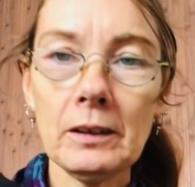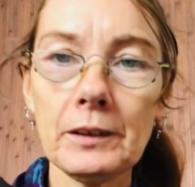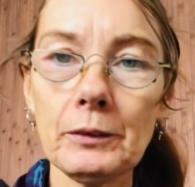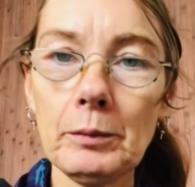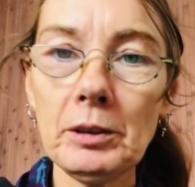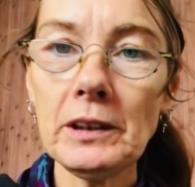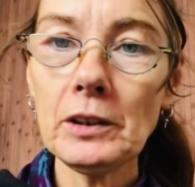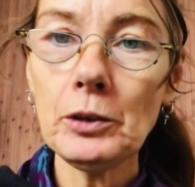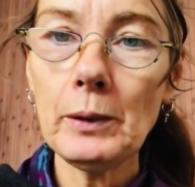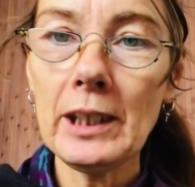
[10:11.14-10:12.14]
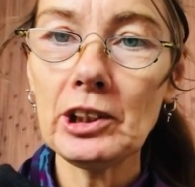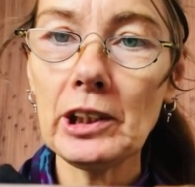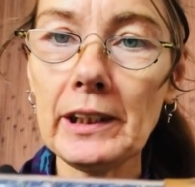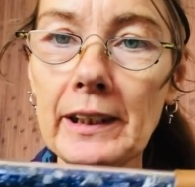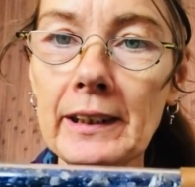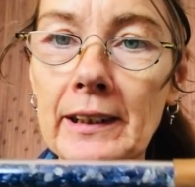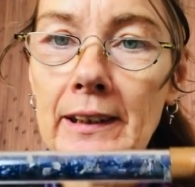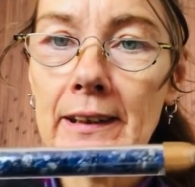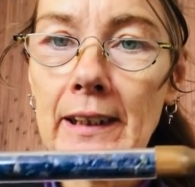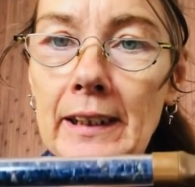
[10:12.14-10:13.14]
So I'm just going to actually
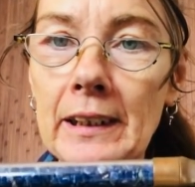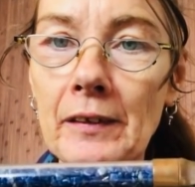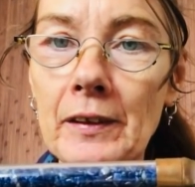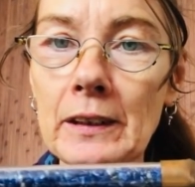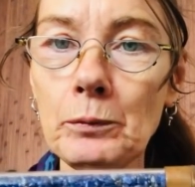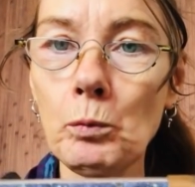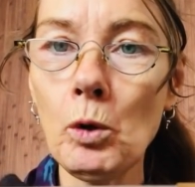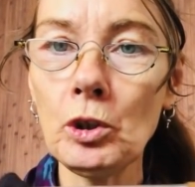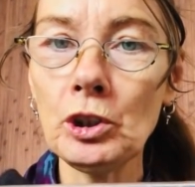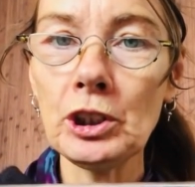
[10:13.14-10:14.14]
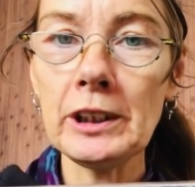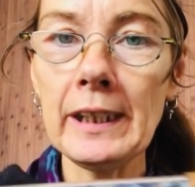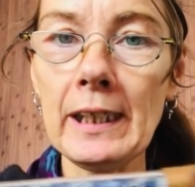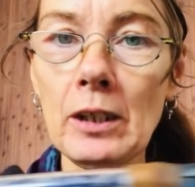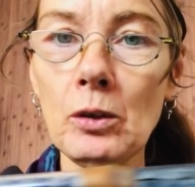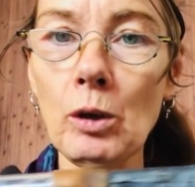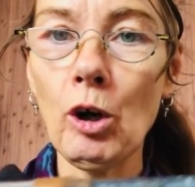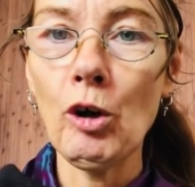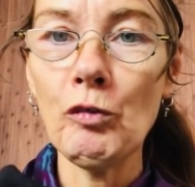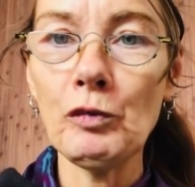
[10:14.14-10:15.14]
take this wand now
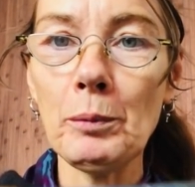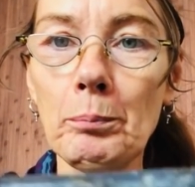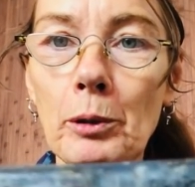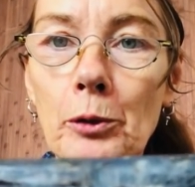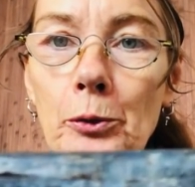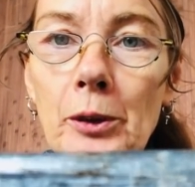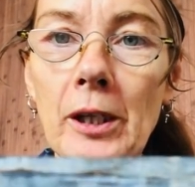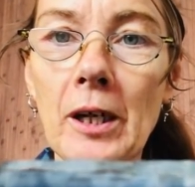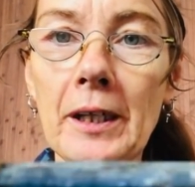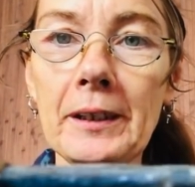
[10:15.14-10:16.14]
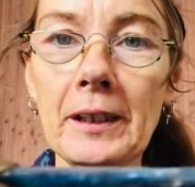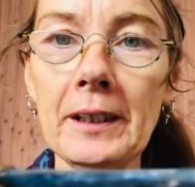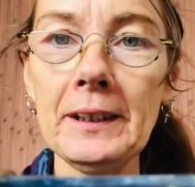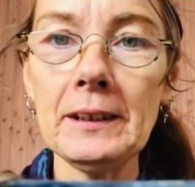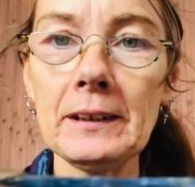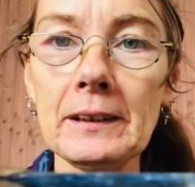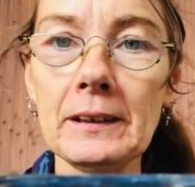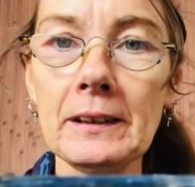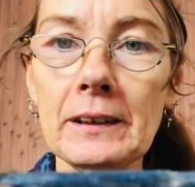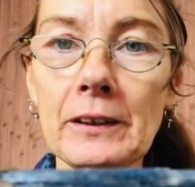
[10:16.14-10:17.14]
of blue kyanite,
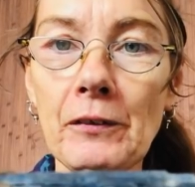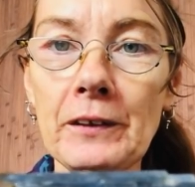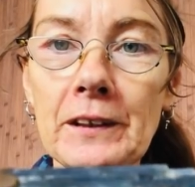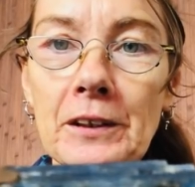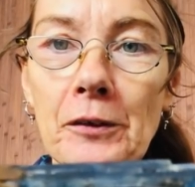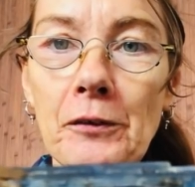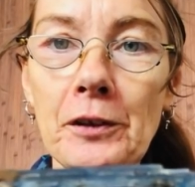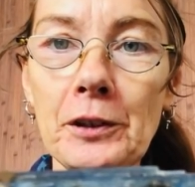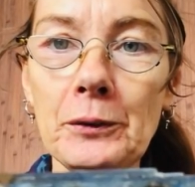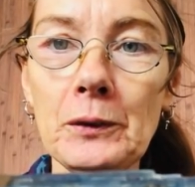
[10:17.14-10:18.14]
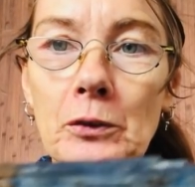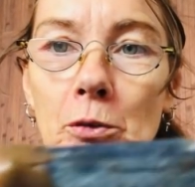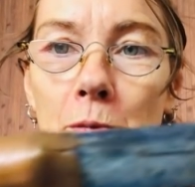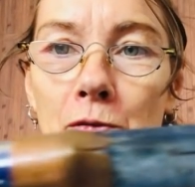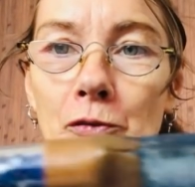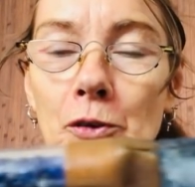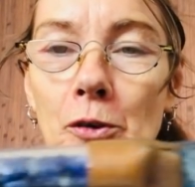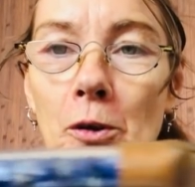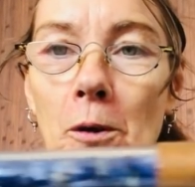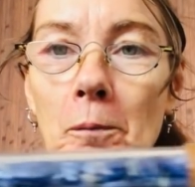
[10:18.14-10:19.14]
so the stone that you saw
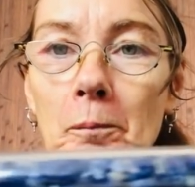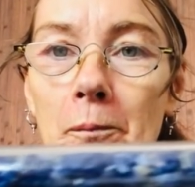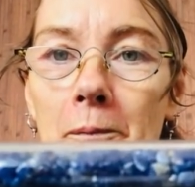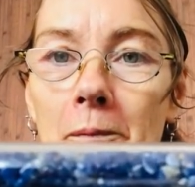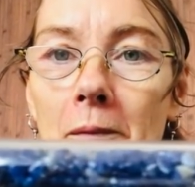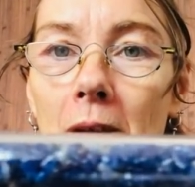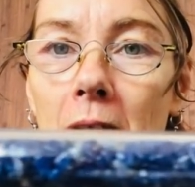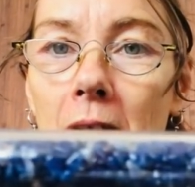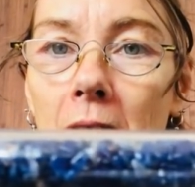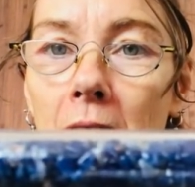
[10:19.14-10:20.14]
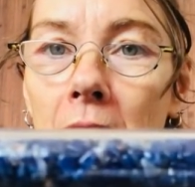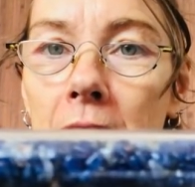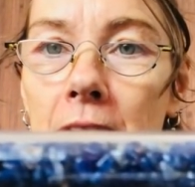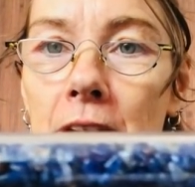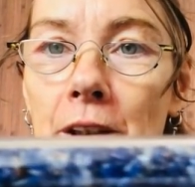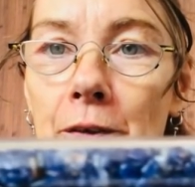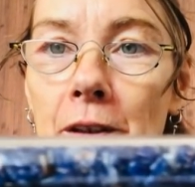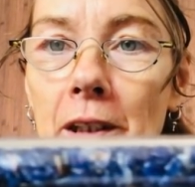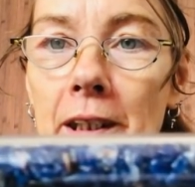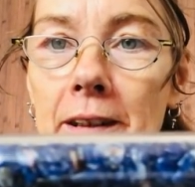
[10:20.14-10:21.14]
before,
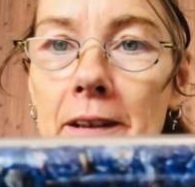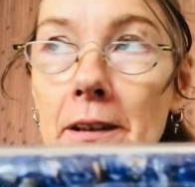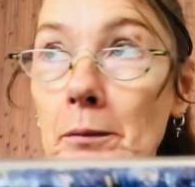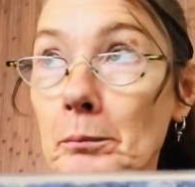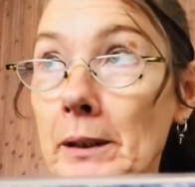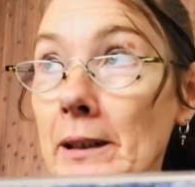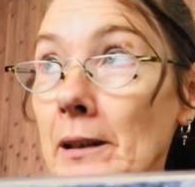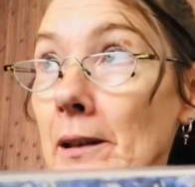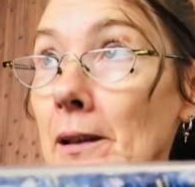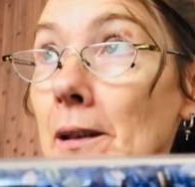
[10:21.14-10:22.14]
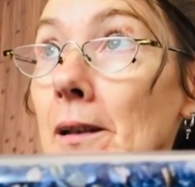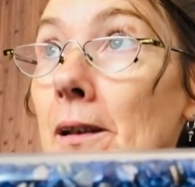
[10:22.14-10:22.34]
sodalite in the middle,